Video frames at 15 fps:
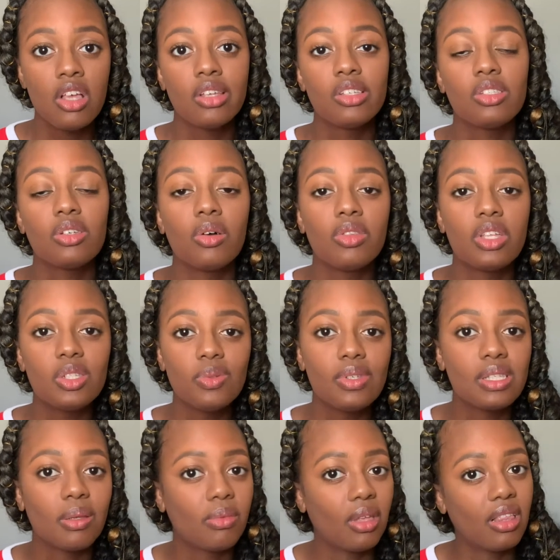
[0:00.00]
So this was
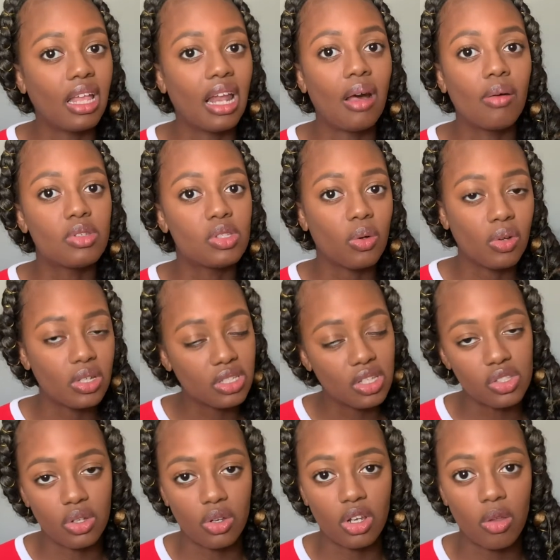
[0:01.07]
something that I was always
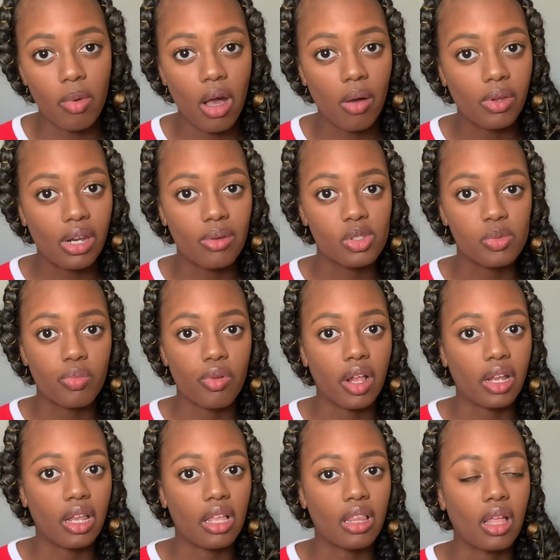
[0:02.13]
concerned about when I was
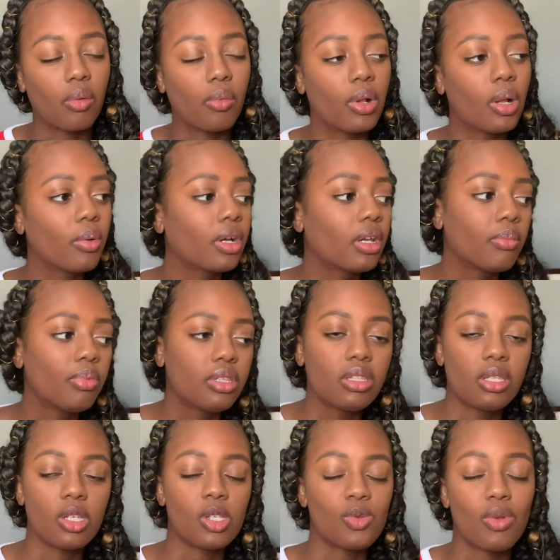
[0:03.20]
pregnant, like, where are we gonna put
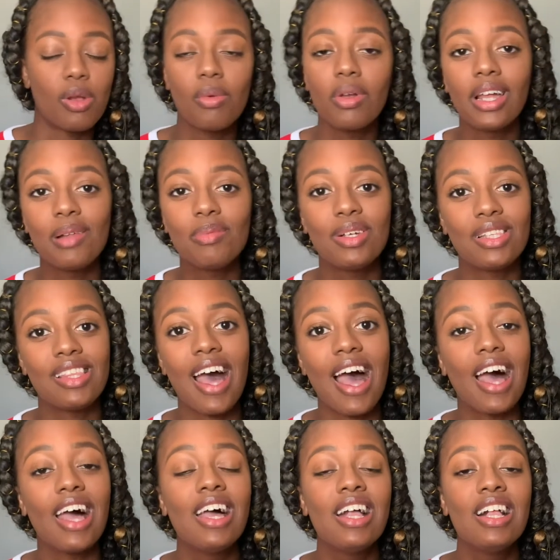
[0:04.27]
this? Where are we gonna put that?
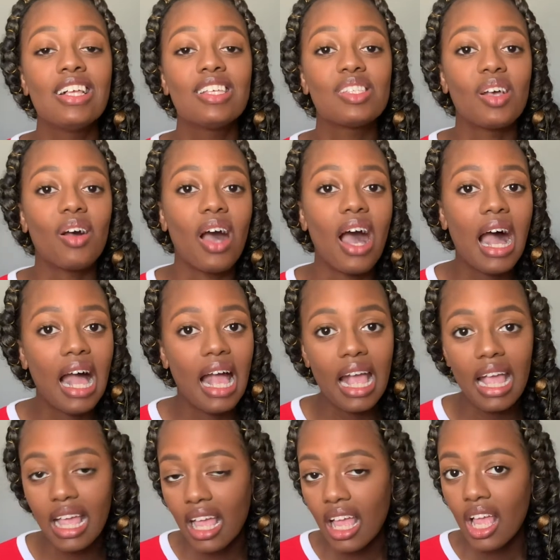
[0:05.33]
So I
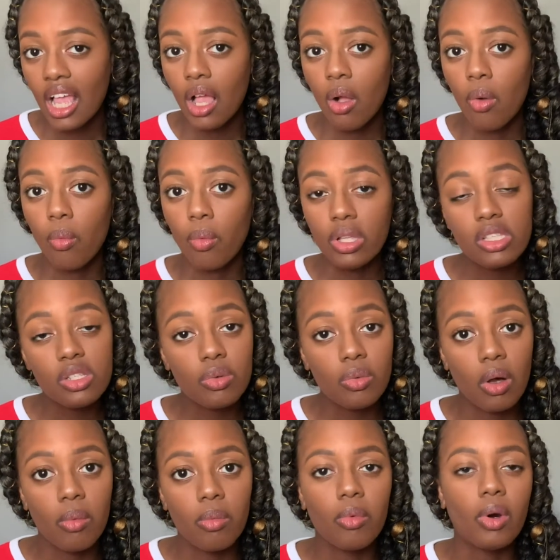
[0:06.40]
went to
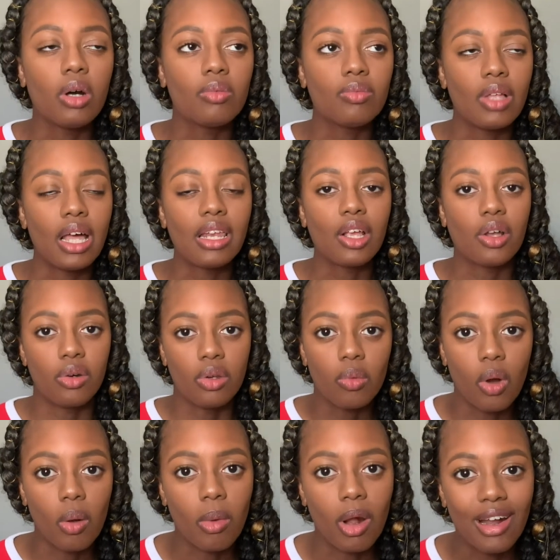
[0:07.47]
well, I didn't go to
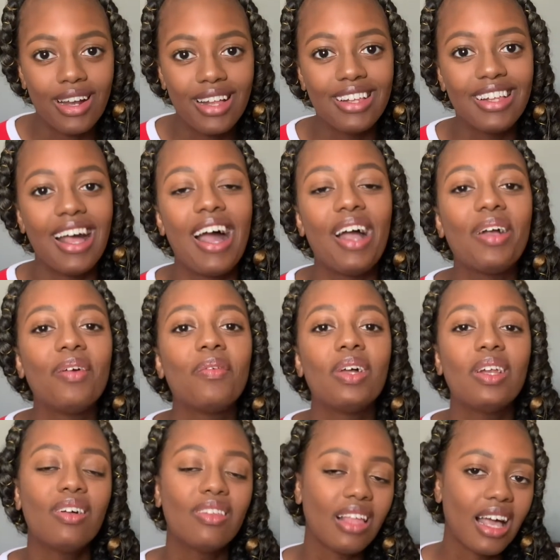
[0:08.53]
Walmart. I went
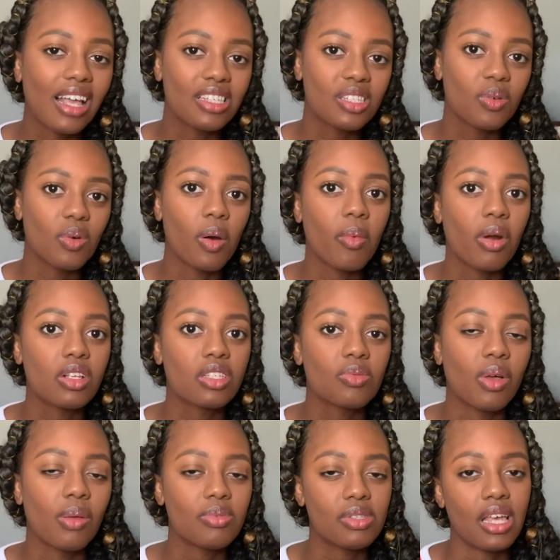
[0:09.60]
online to Walmart's
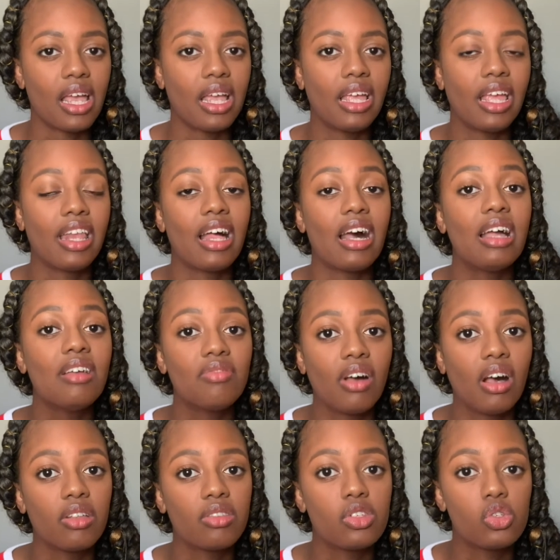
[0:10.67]
website and I
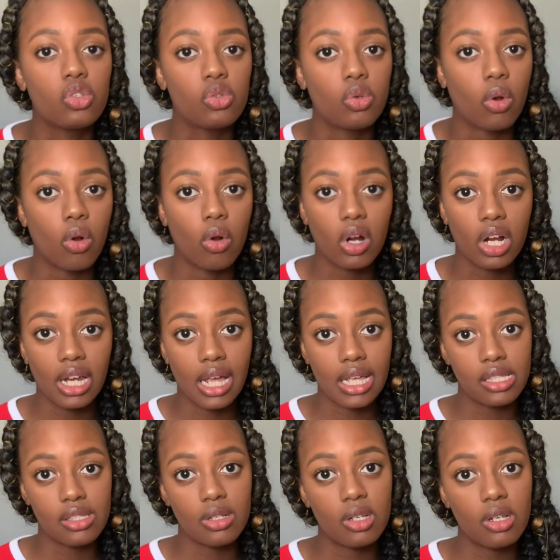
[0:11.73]
found this door
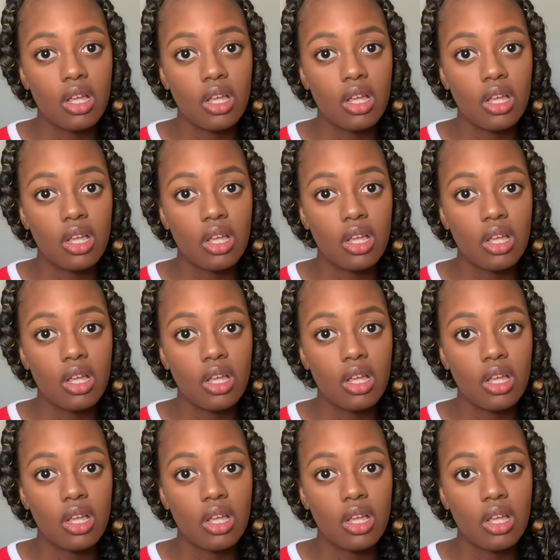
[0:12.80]
organizer